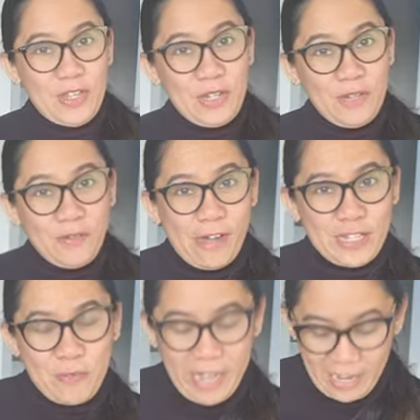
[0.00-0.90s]
you who
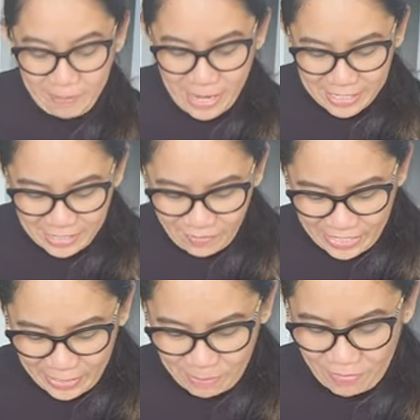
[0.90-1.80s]
watched my unboxing
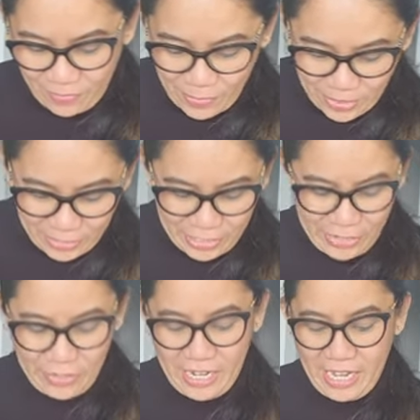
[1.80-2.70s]
videos before, you
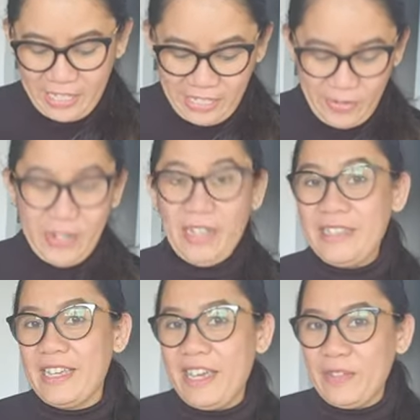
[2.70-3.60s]
know that I don't
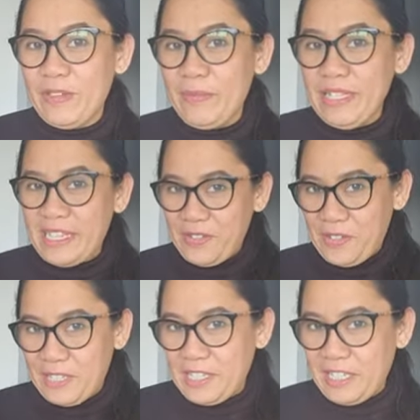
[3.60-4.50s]
untie the ribbons. I
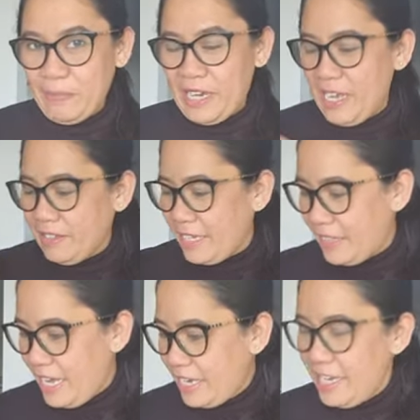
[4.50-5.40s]
just slip it out like
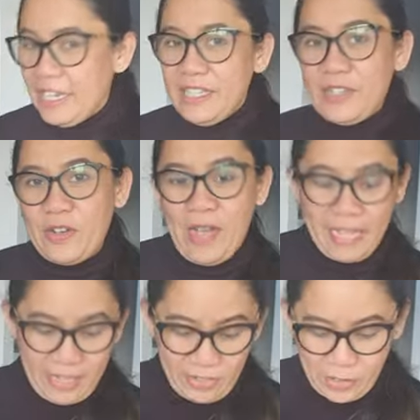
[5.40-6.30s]
that. So I
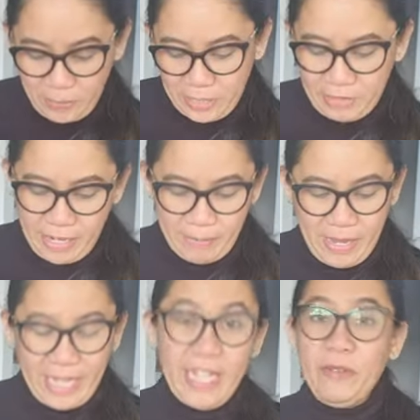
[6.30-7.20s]
can just put it right
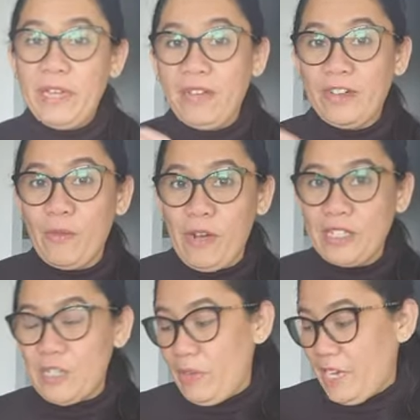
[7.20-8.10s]
back in whenever I want
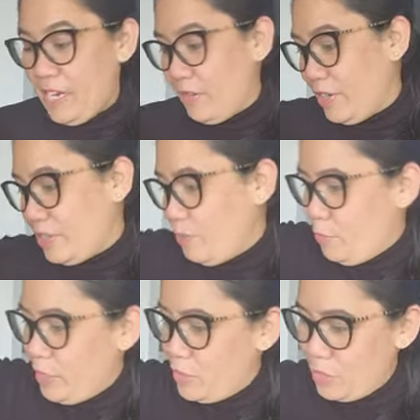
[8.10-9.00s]
to, whenever I
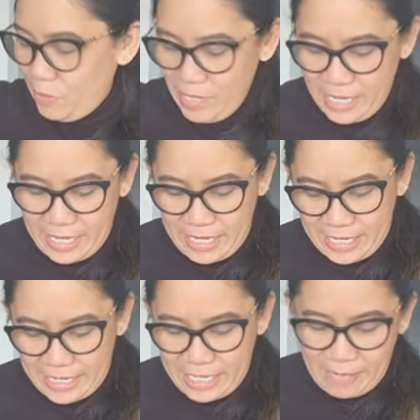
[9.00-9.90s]
want to
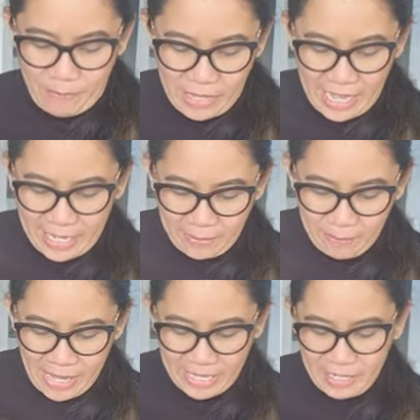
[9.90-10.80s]
keep the item
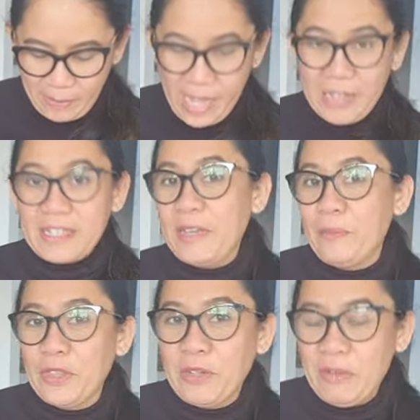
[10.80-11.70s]
back in the box and
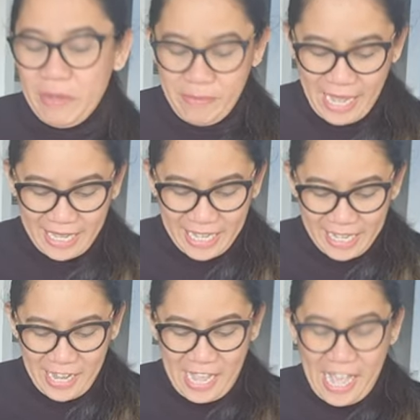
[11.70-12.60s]
put the ribbon back
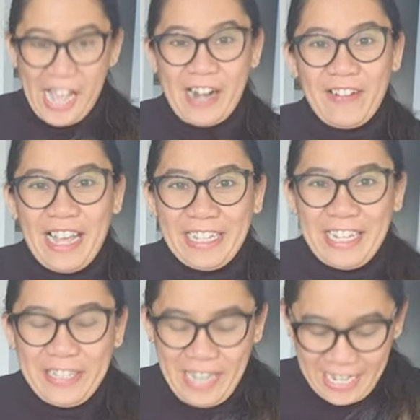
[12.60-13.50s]
in. All right,
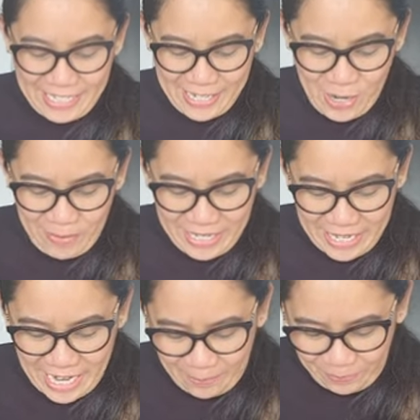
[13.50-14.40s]
let's open it
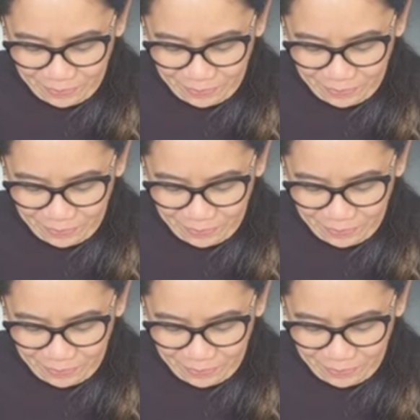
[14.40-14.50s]
up.